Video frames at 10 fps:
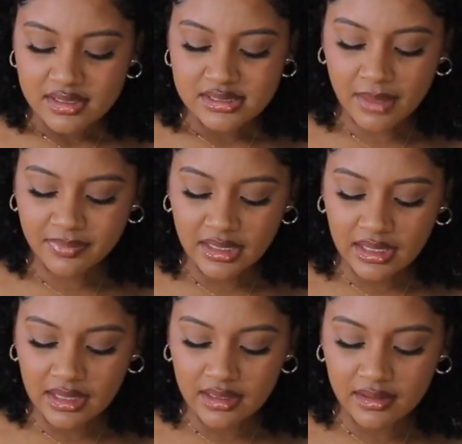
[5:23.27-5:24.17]

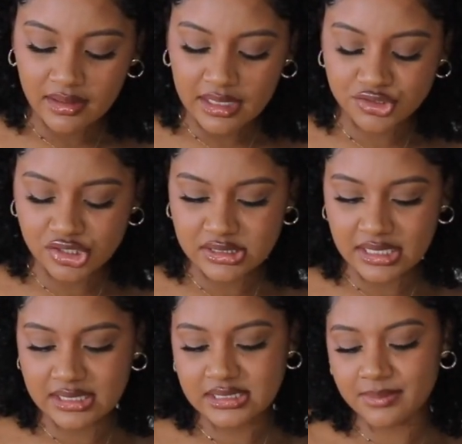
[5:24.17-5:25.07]
something interesting,